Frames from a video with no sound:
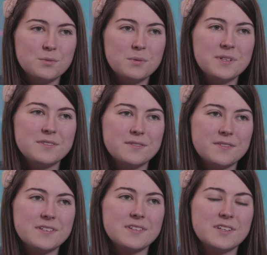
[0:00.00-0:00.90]
One piece of
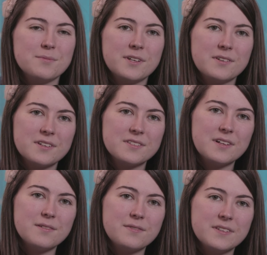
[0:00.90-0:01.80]
advice I give my younger
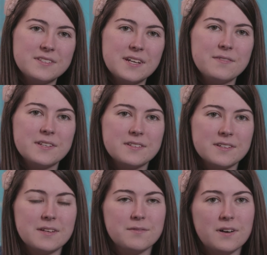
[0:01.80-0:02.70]
self is definitely
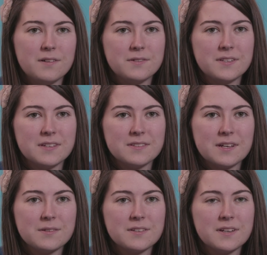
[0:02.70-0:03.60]
to get involved with things
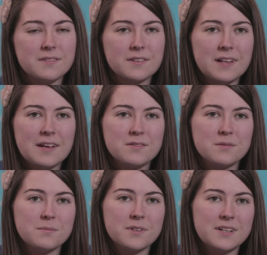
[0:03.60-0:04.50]
outside of the
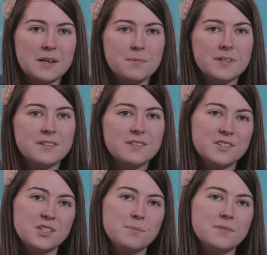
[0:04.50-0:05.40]
classroom, whether that be
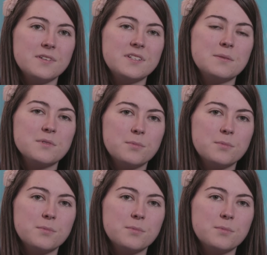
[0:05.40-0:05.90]
internships or team